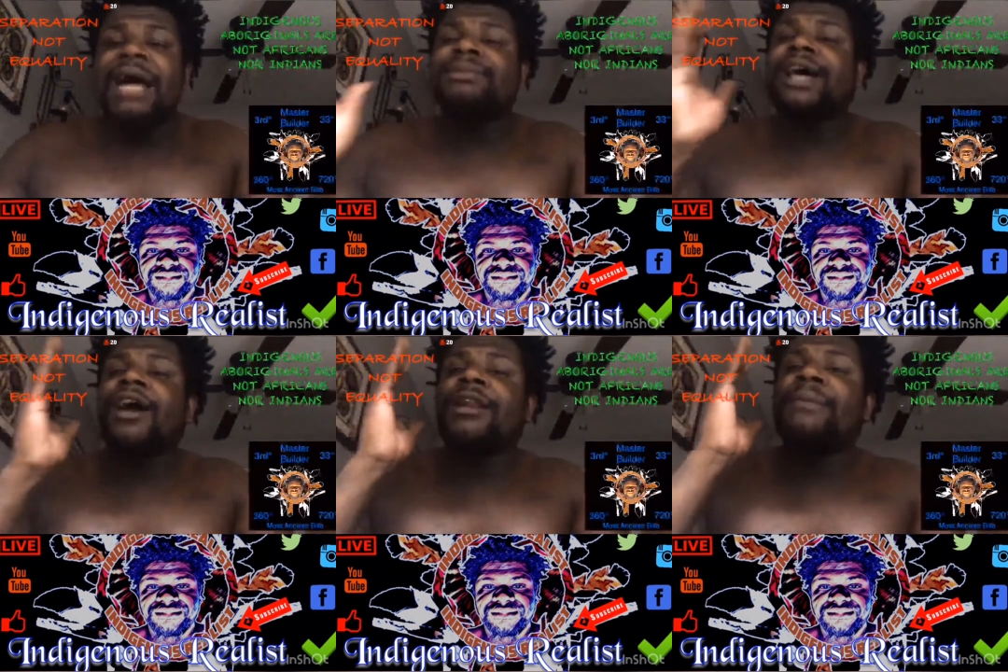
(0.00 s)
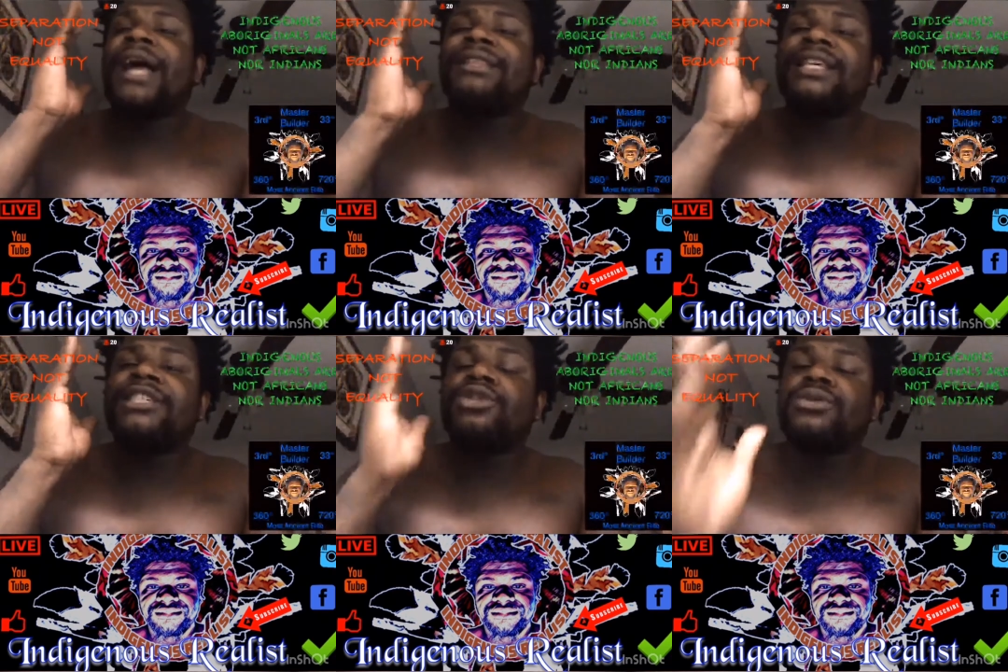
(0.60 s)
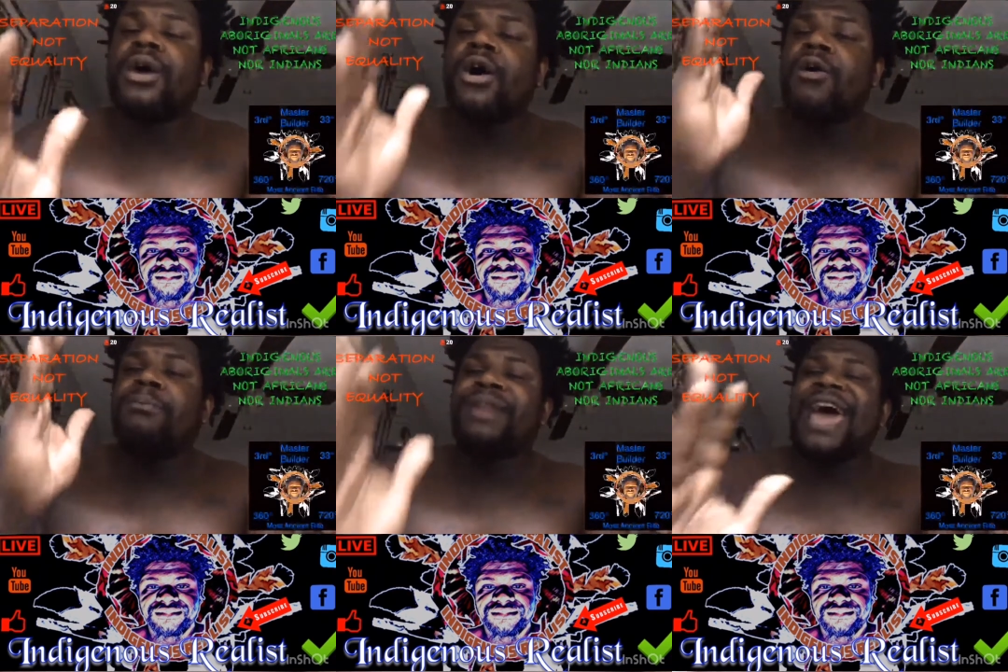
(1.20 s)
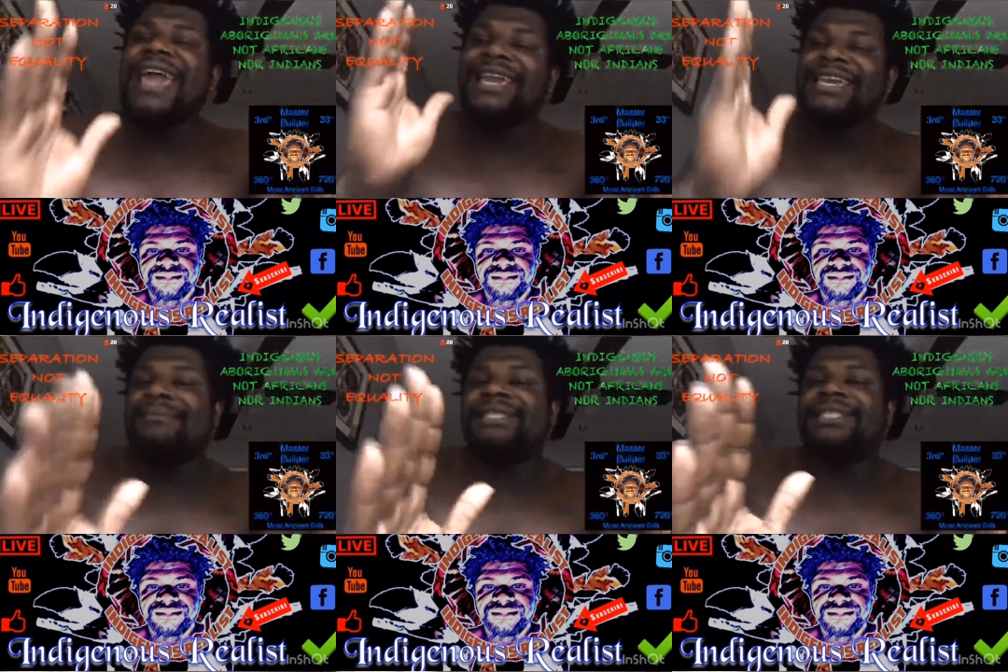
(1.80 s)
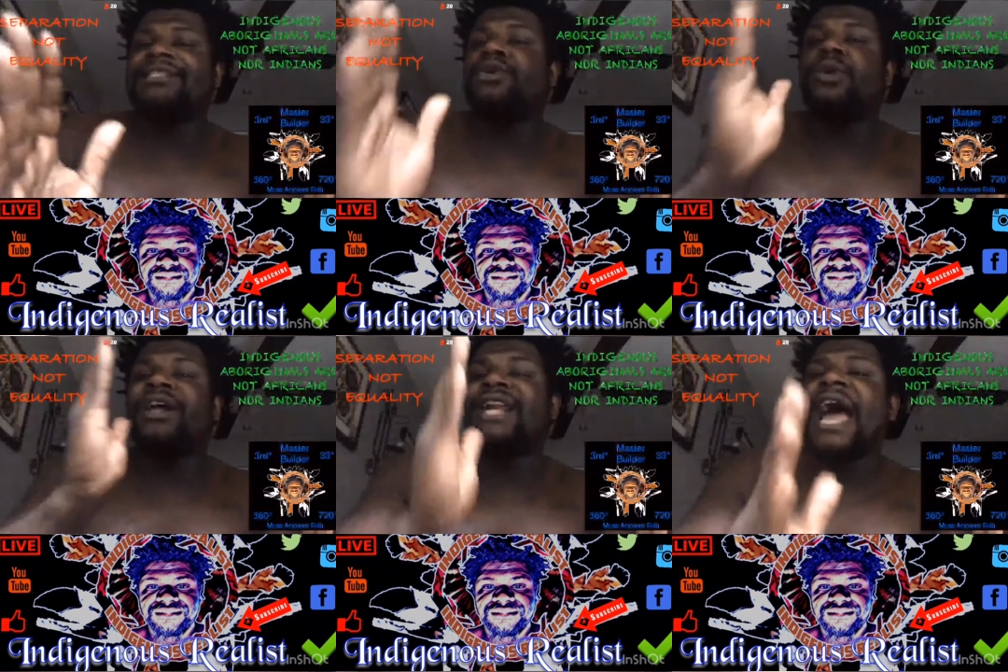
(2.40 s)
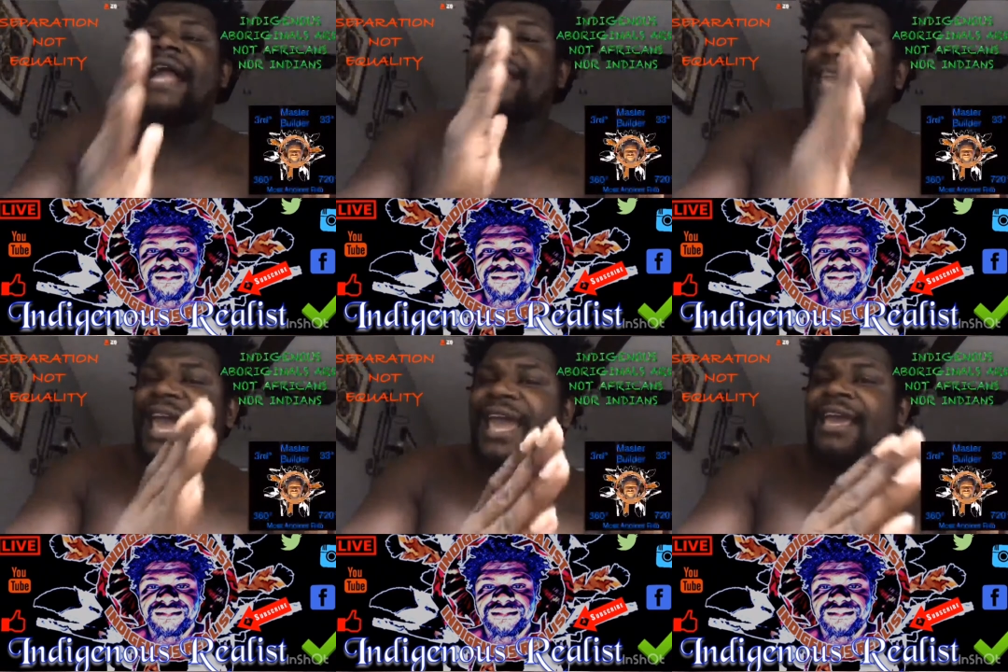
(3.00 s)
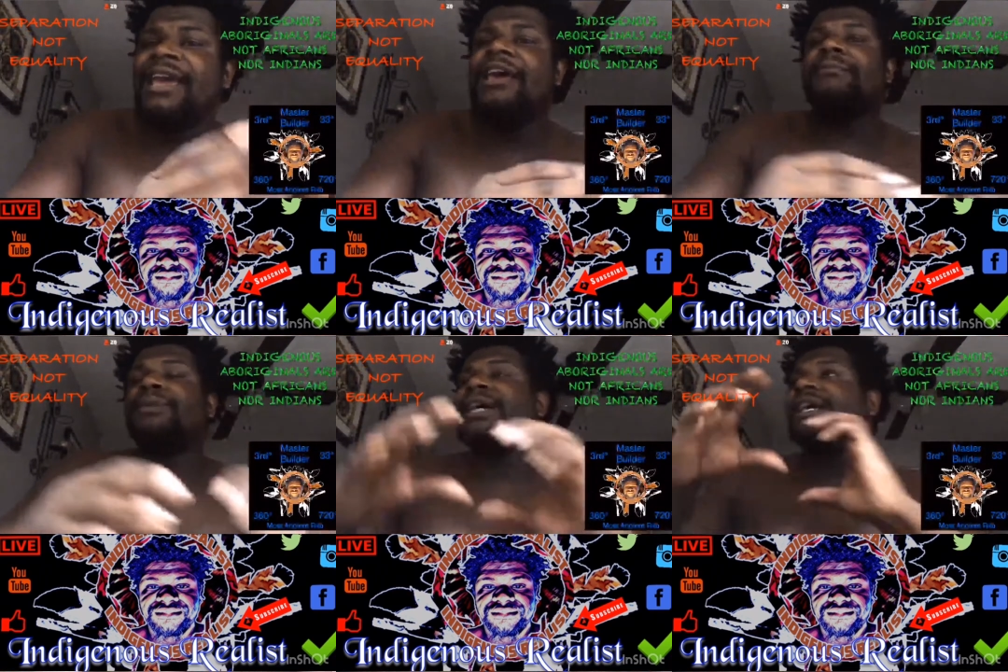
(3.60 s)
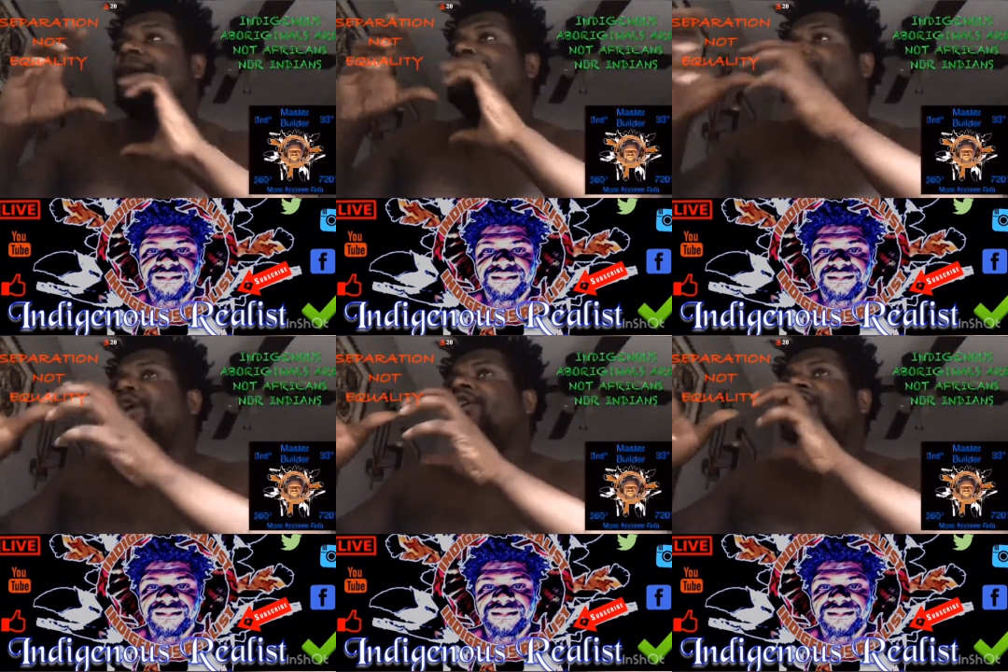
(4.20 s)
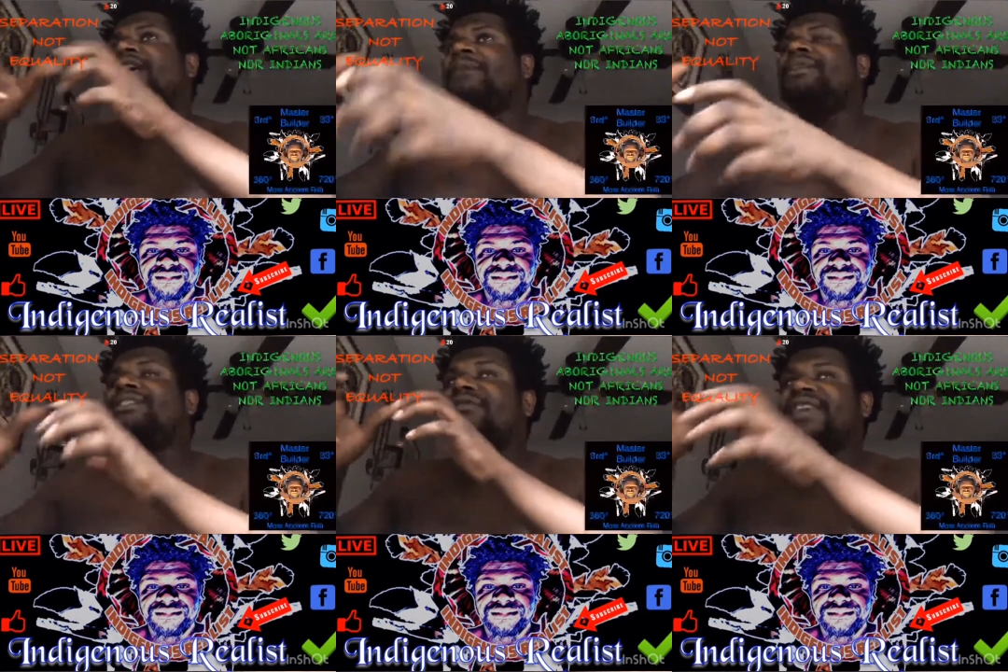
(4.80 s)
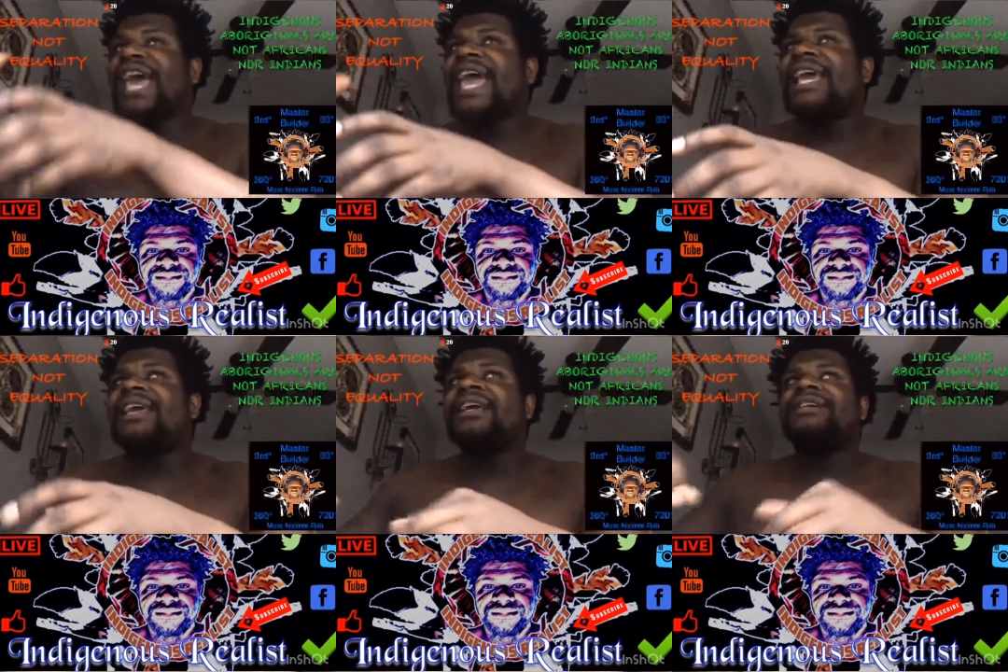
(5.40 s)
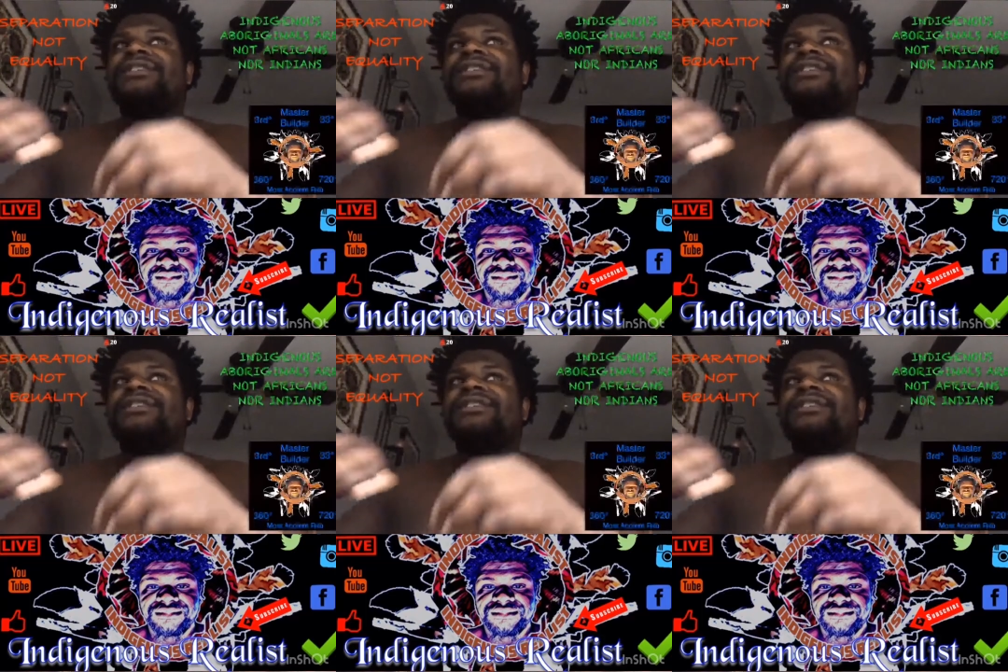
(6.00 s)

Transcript: I'm talking about these strong black images who are not gay, but put on the image of gay